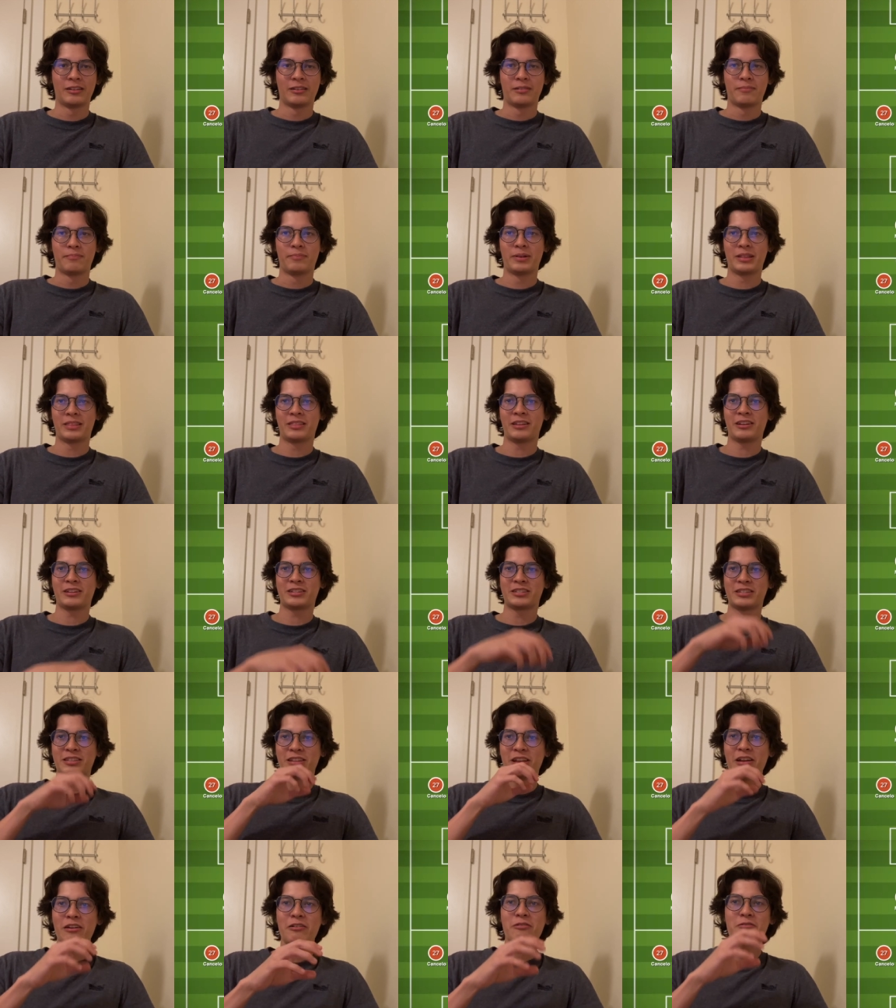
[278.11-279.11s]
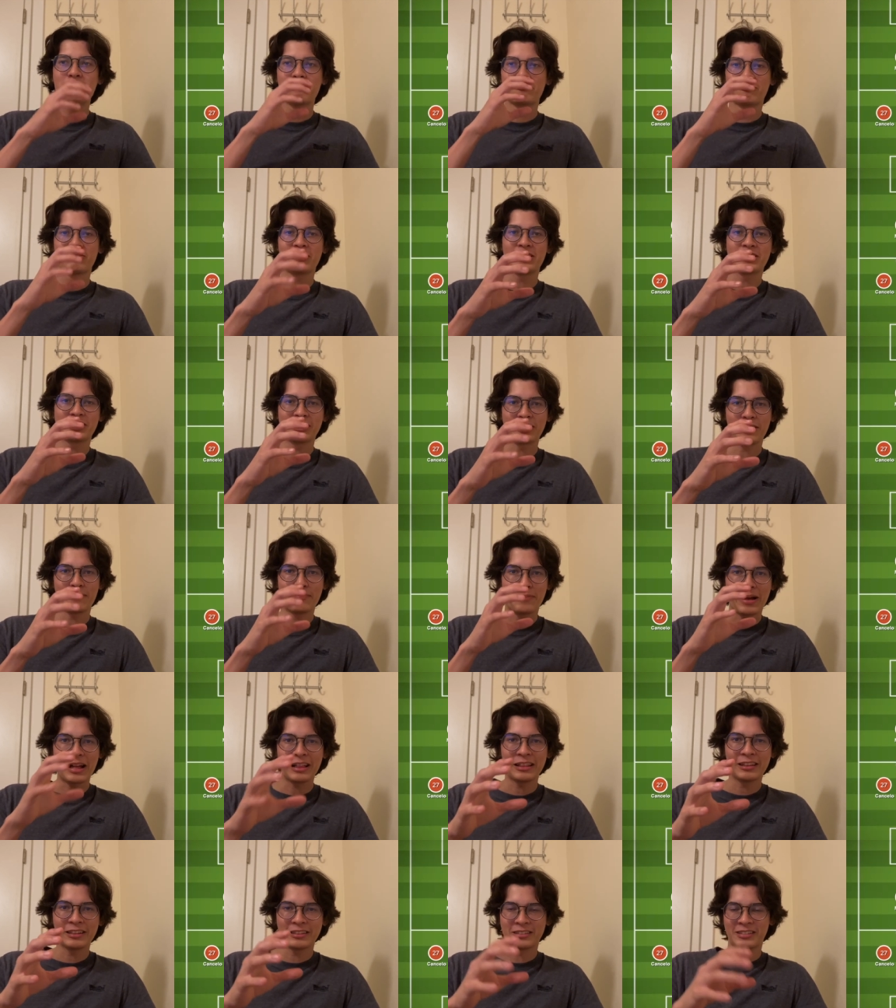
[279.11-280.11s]
But there's no
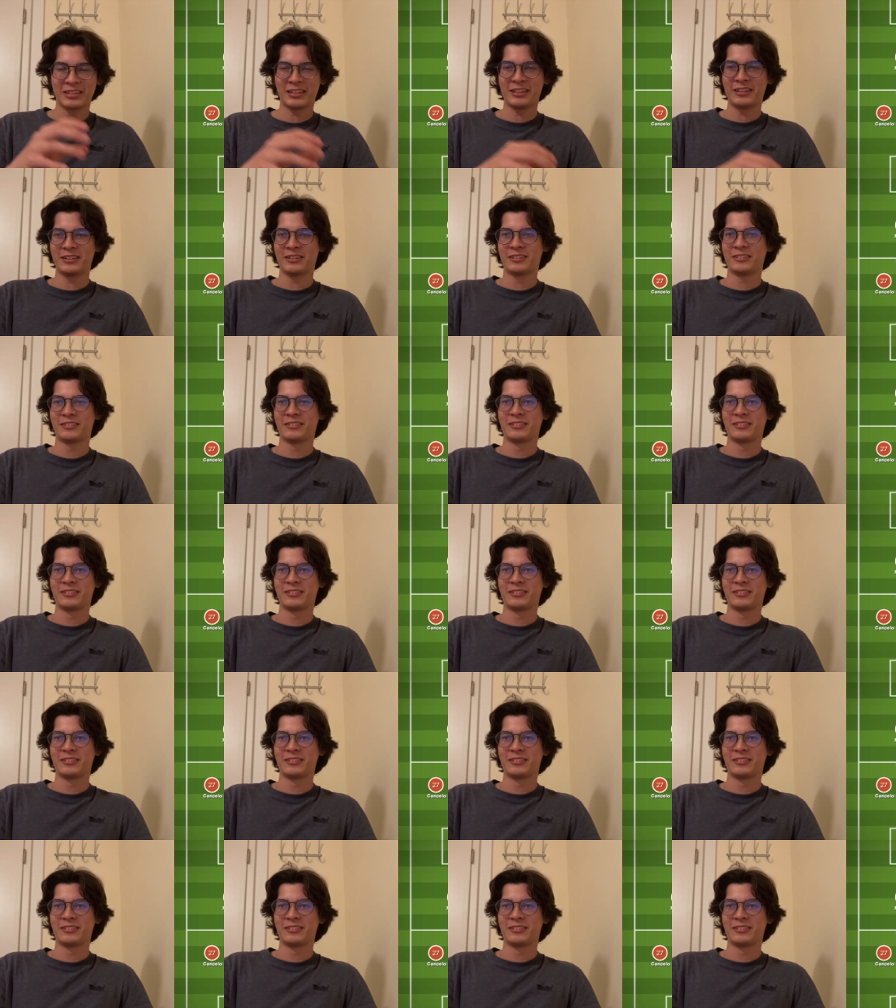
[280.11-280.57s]
reasonability